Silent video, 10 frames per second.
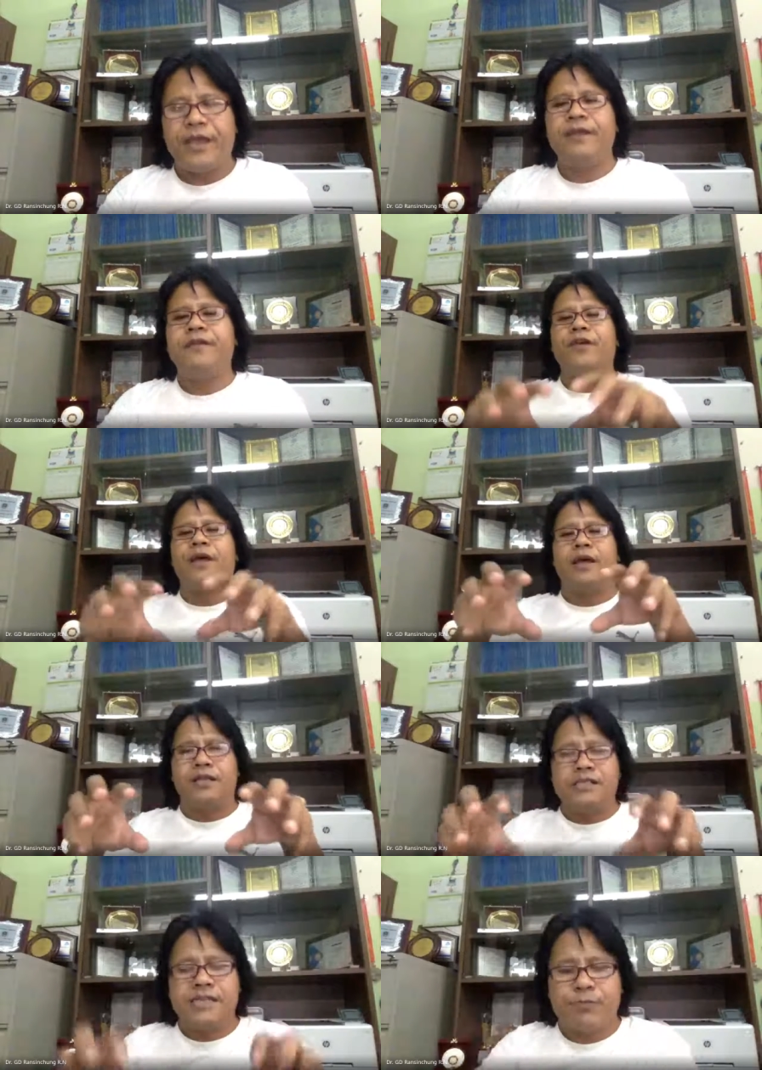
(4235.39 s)
and
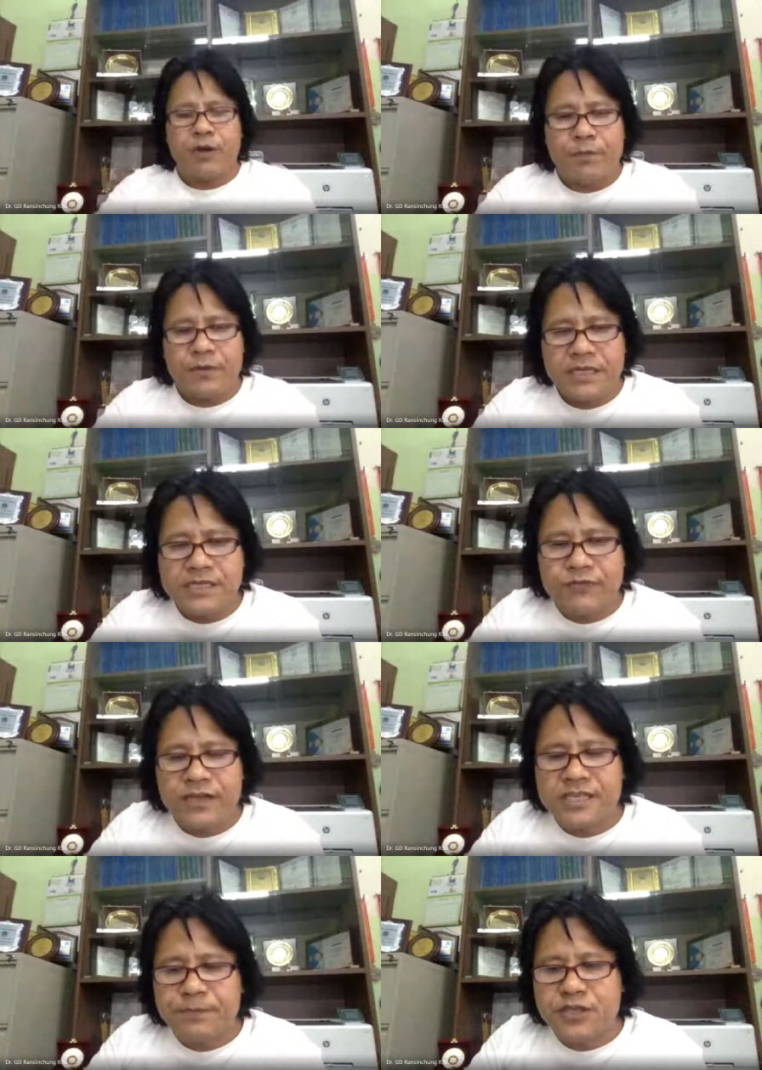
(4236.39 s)
adhesive property is very
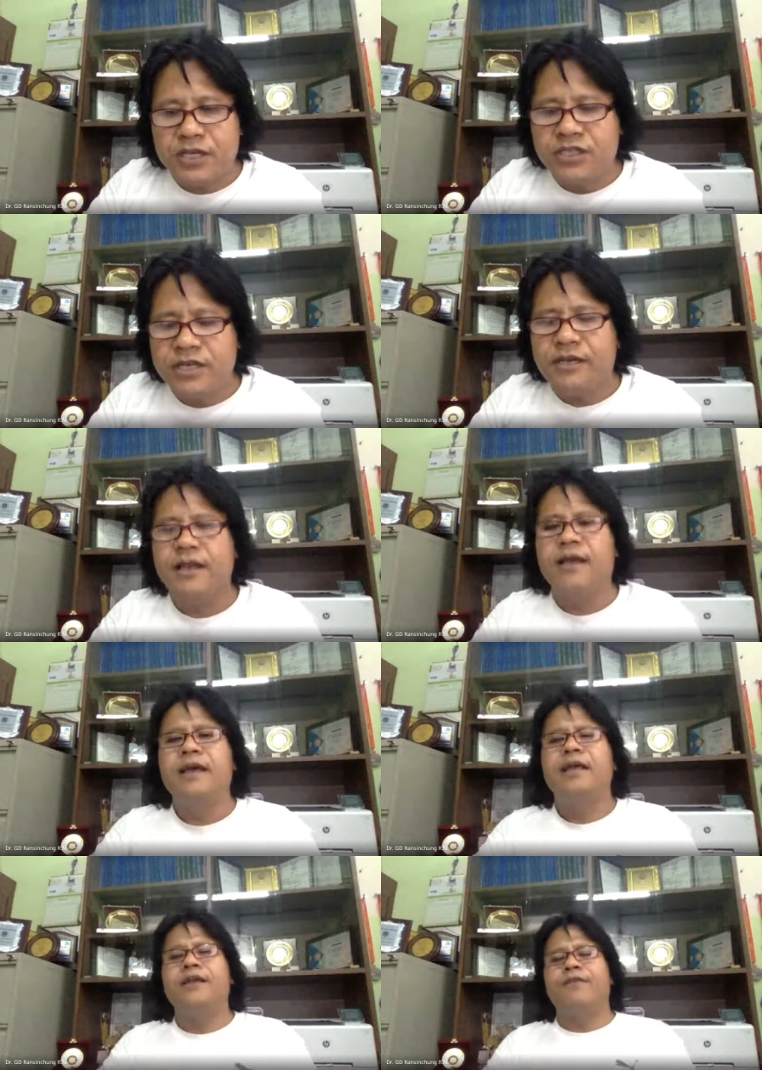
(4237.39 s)
substantial.
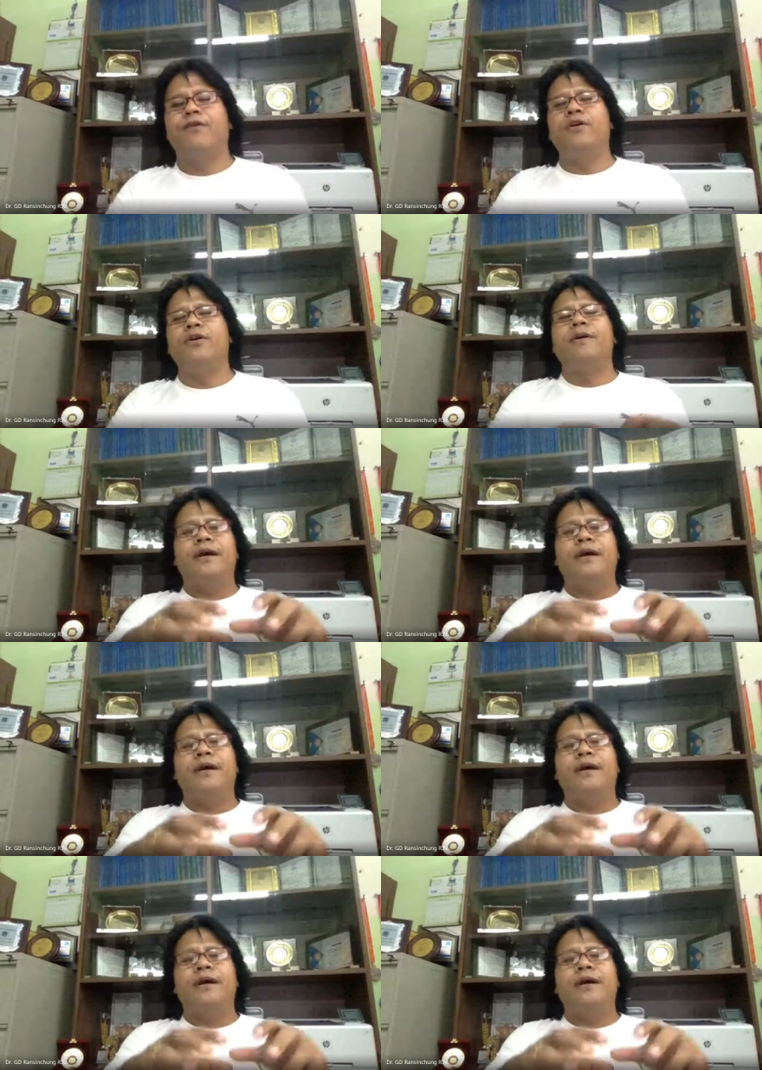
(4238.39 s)
Therefore,